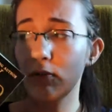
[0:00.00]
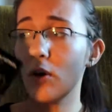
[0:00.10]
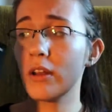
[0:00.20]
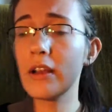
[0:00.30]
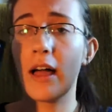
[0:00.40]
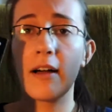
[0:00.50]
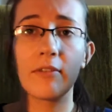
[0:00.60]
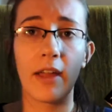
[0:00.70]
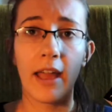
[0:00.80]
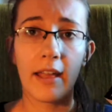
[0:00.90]
fall in
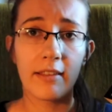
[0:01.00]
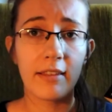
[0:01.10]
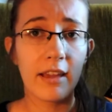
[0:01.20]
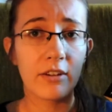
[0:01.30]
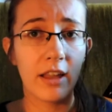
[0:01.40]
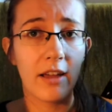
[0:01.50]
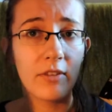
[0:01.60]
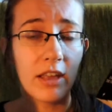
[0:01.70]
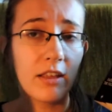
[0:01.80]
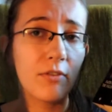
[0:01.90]
love, and their
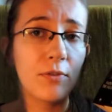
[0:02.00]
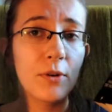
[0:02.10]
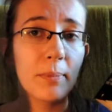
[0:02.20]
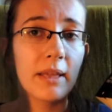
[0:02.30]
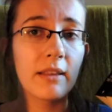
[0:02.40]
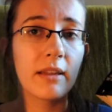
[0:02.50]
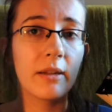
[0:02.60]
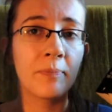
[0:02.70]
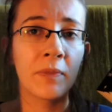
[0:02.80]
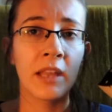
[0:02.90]
love is
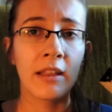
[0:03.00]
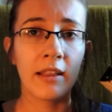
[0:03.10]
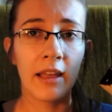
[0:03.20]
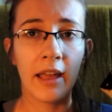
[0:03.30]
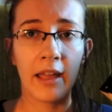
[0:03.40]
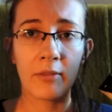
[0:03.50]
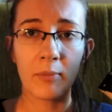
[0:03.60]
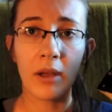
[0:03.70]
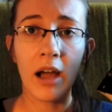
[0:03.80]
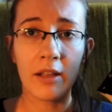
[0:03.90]
forbidden. They
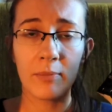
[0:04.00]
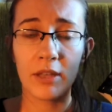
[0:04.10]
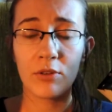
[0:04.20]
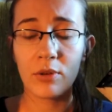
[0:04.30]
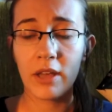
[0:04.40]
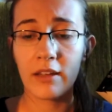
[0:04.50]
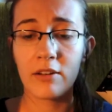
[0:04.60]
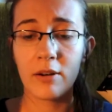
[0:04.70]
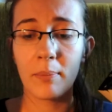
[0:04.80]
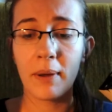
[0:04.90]
can't be
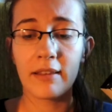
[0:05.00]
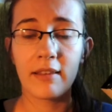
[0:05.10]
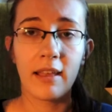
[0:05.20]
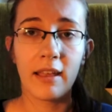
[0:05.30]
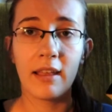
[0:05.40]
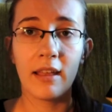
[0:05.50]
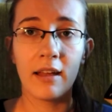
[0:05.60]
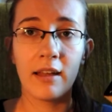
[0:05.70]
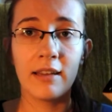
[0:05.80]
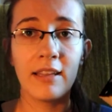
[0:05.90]
together, but they
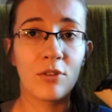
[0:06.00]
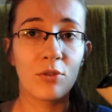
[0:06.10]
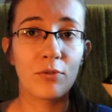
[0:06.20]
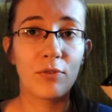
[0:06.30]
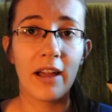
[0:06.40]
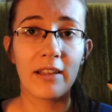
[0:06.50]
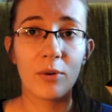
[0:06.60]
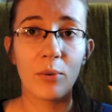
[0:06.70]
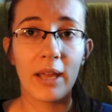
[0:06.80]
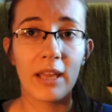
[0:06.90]
need to find
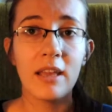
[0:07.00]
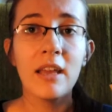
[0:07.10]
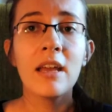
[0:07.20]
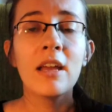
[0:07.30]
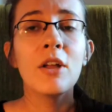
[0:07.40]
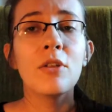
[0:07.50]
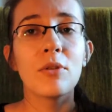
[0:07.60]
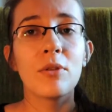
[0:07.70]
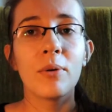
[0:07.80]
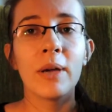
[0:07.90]
a way
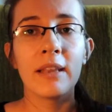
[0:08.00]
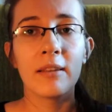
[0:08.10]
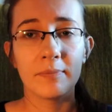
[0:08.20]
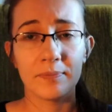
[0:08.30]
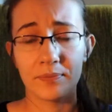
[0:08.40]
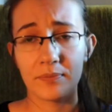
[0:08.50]
to do it.